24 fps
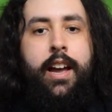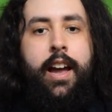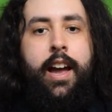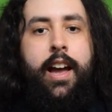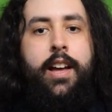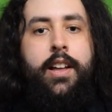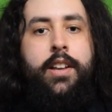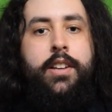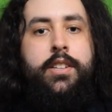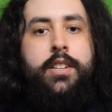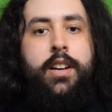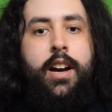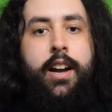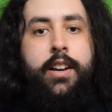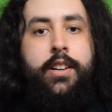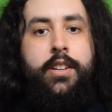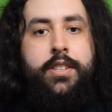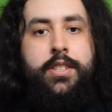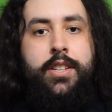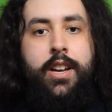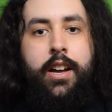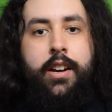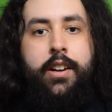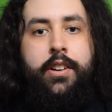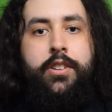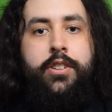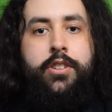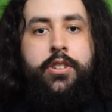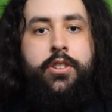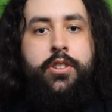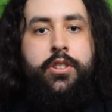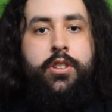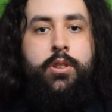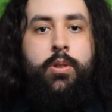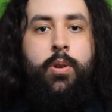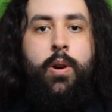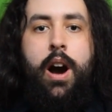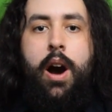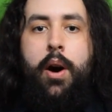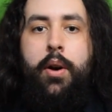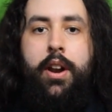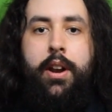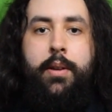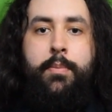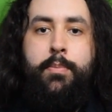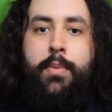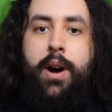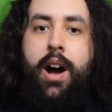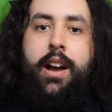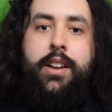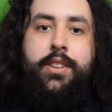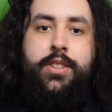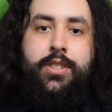and I decided to just go out and buy